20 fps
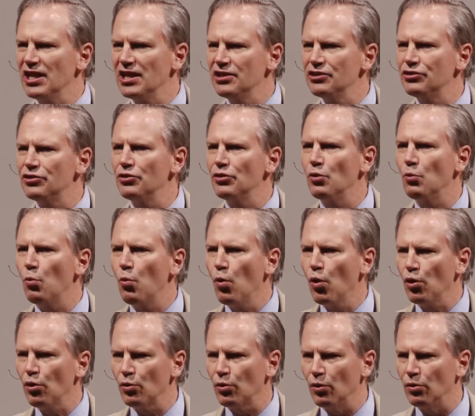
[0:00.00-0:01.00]
into the
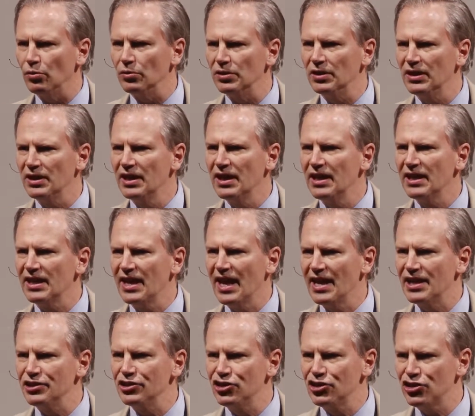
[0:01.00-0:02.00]
world
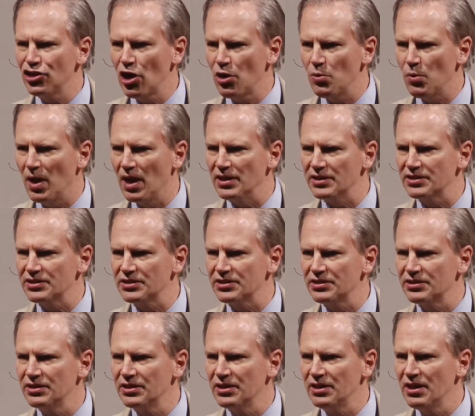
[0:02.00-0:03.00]
can show us.